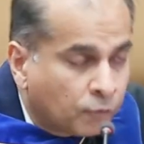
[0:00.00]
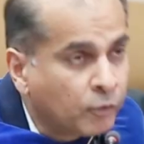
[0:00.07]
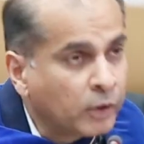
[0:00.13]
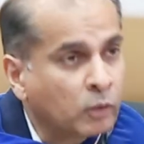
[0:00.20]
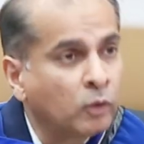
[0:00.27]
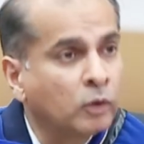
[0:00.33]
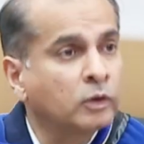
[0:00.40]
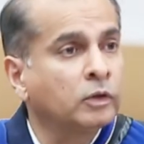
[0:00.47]

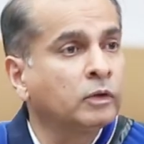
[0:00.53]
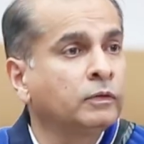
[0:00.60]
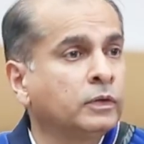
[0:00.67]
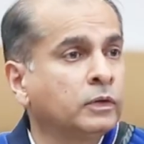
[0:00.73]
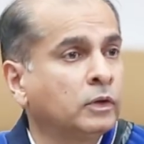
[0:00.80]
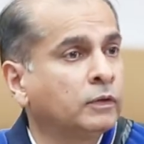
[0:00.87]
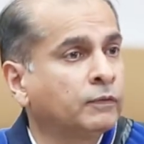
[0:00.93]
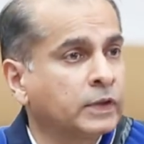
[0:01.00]

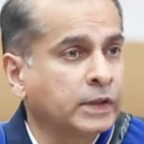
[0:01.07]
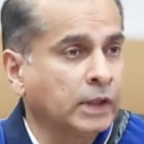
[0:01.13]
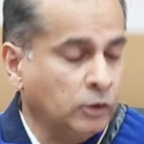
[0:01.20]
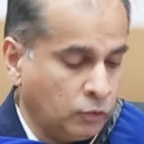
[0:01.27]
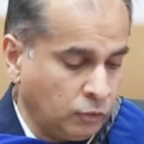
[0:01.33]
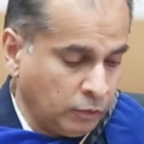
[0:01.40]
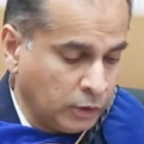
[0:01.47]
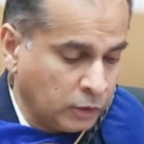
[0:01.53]
3/4 of a
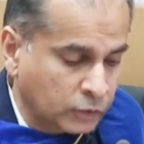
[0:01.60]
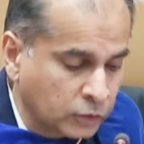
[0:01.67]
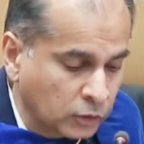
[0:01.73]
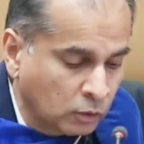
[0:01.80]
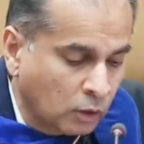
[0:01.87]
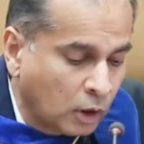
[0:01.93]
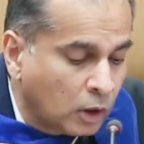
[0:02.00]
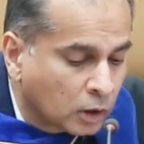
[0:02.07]
century or
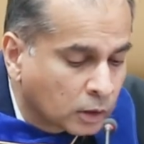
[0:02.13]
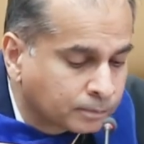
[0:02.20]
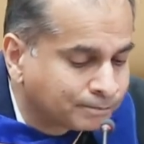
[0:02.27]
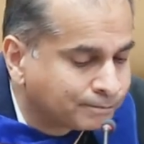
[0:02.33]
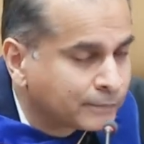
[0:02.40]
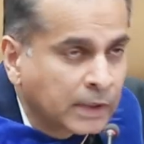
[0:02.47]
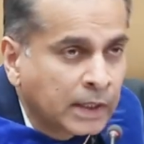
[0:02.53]
so on,